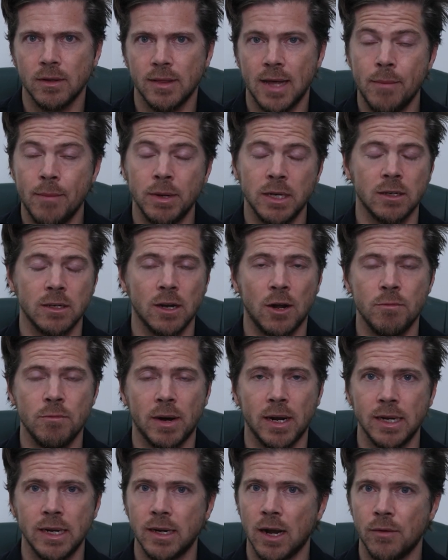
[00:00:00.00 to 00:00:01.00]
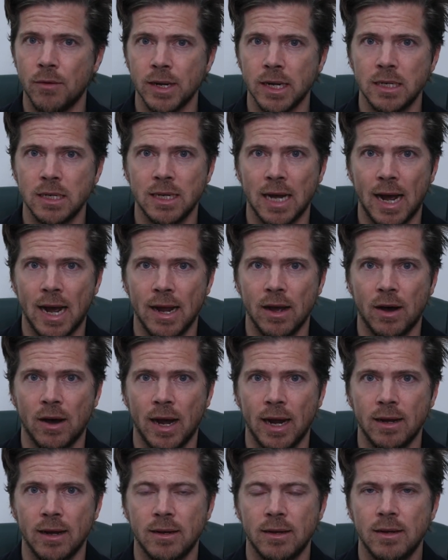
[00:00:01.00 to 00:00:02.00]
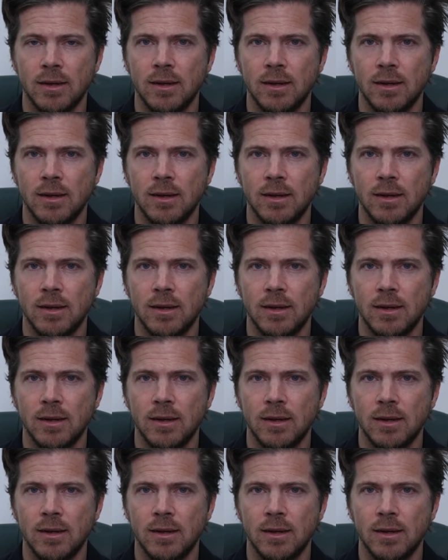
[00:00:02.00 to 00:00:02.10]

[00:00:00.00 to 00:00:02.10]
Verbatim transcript: That means no money going into AI.